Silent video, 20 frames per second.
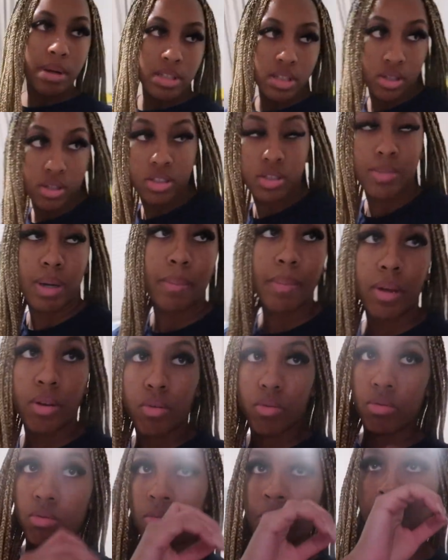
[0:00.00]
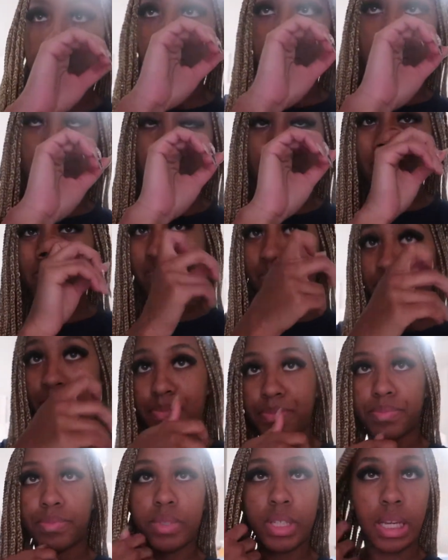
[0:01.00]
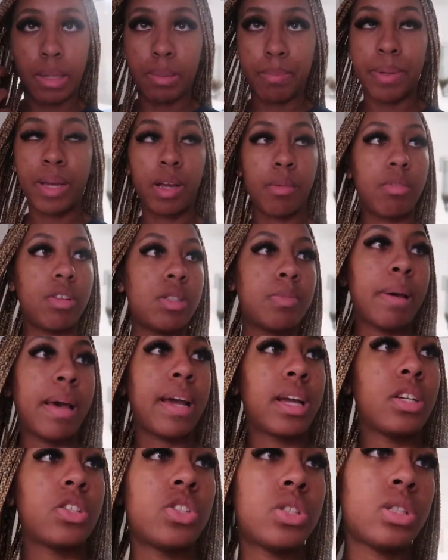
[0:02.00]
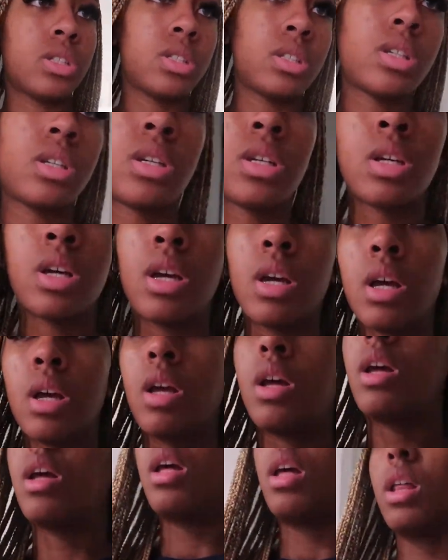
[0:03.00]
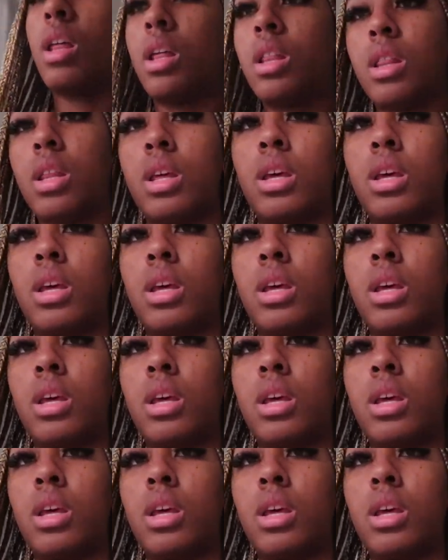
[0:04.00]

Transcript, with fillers: gonna have to go to my mail room and pick up those packages. And